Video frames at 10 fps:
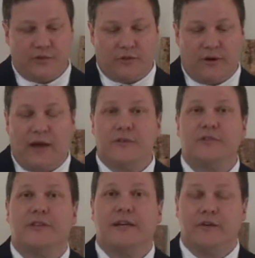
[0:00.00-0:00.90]
So the crowd
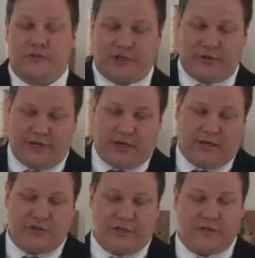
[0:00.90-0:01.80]
is there cheering
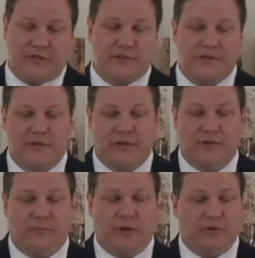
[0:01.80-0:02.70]
on Jesus.
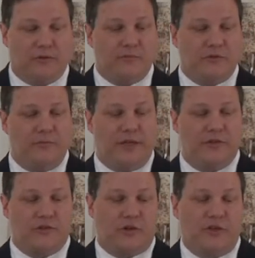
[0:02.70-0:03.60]
The pilgrims who
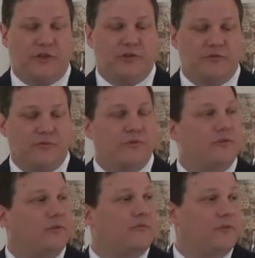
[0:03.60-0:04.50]
made the journey to
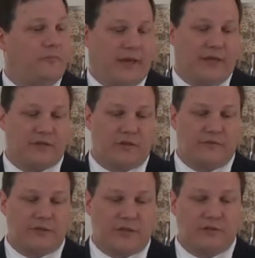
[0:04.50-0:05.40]
Jerusalem for the
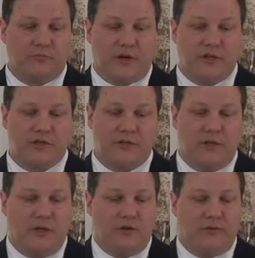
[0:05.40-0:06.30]
Passover
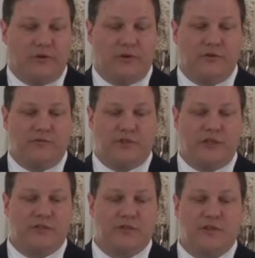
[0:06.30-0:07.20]
celebration, who had heard of
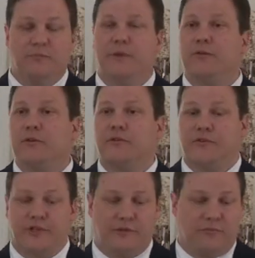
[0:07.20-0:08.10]
Jesus and the
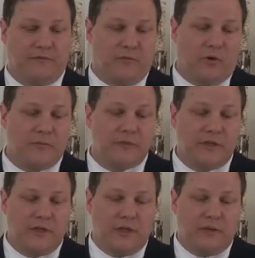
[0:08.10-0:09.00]
miracles he had performed,
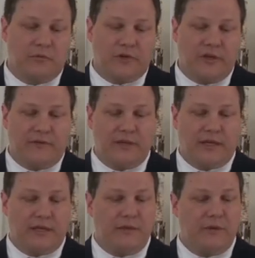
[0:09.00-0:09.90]

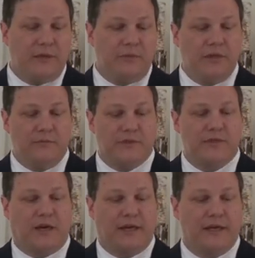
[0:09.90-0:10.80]
believing that he may be the
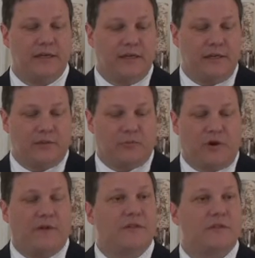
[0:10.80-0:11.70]
Messiah
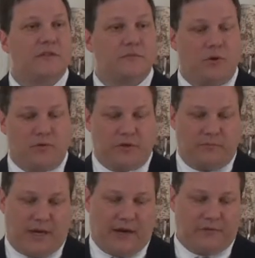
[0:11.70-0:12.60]
the prophets had
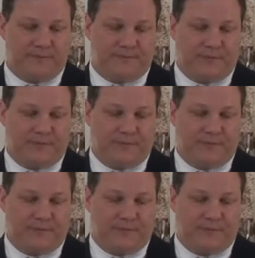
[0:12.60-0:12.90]
spoken about.